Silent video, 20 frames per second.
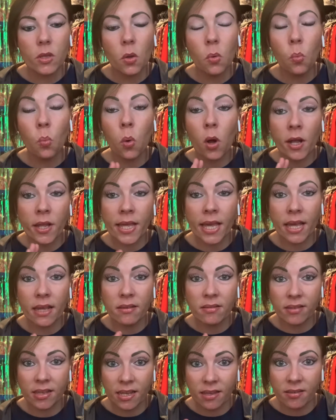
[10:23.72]
one
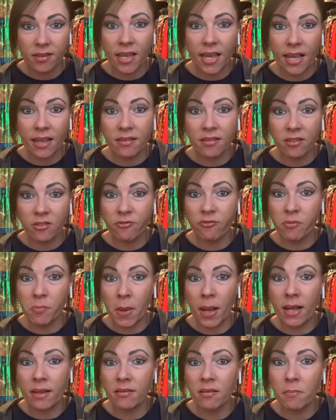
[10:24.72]
case this case is
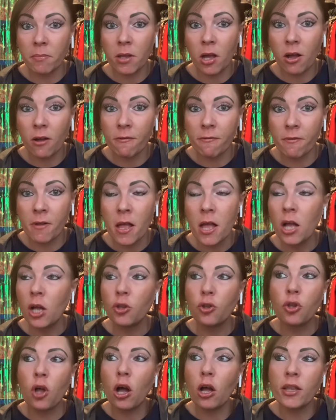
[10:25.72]
reminding me of,
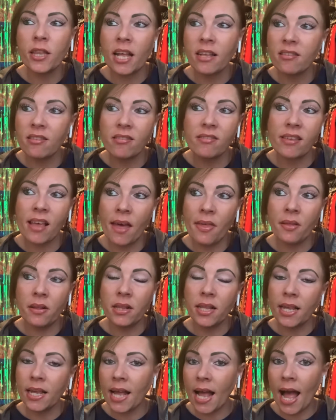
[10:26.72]
not
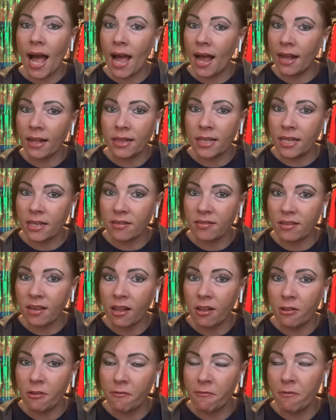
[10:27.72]
necessarily Kyle
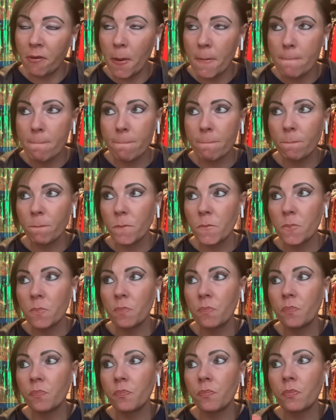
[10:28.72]
yourself,
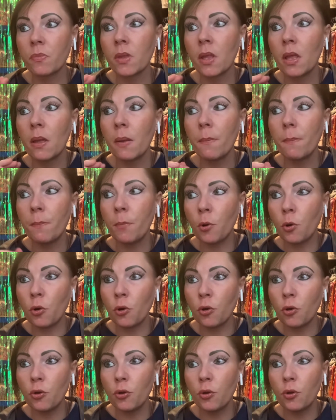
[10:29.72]
but
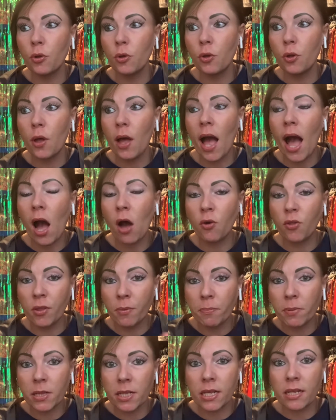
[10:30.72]
how the
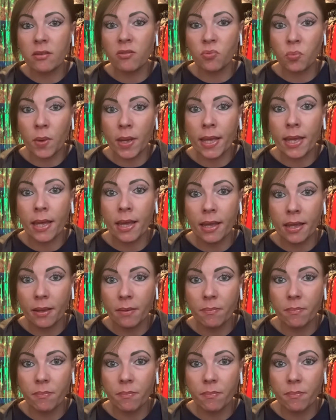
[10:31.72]
police work.